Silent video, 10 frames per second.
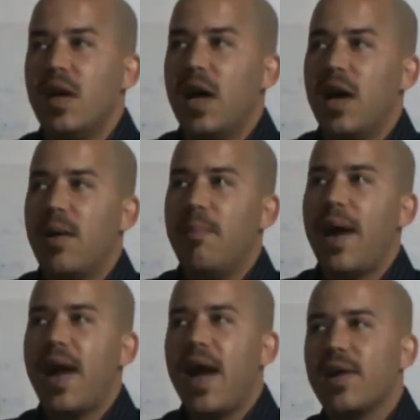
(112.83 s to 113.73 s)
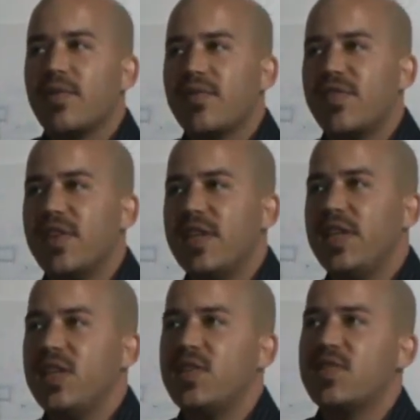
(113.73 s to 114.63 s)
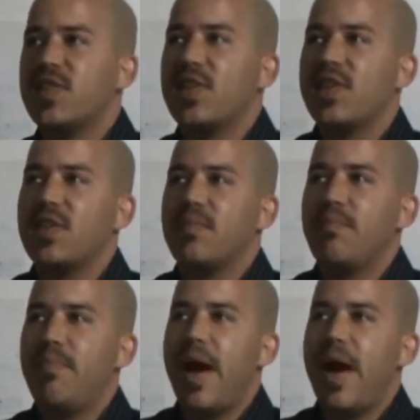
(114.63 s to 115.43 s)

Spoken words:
biographies and